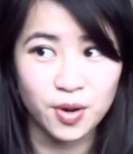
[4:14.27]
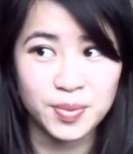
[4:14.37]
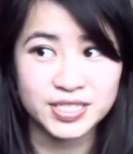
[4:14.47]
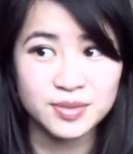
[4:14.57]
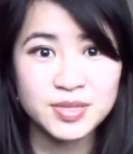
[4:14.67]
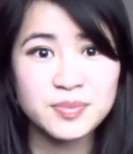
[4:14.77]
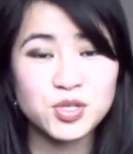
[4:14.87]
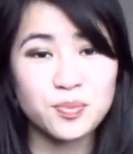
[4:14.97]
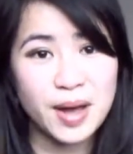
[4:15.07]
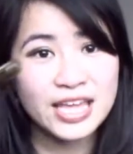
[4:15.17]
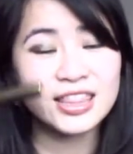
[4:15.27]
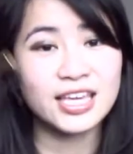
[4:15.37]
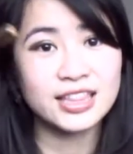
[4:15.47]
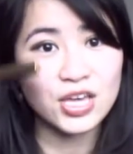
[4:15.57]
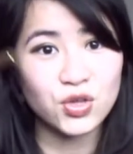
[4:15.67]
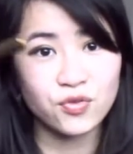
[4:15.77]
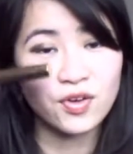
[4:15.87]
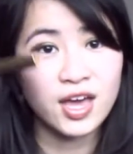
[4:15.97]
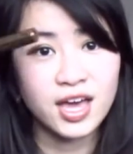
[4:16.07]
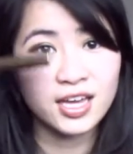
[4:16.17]
But sometimes you might think that you've
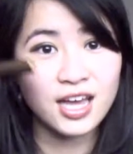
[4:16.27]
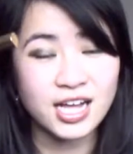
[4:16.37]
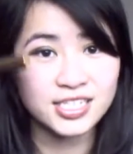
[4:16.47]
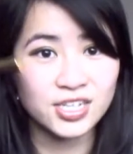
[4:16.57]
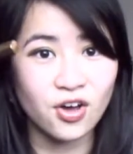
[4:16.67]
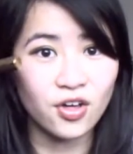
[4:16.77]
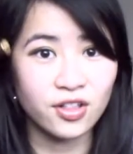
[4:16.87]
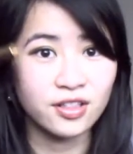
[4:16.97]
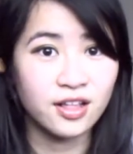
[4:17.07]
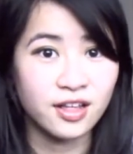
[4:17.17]
gotten all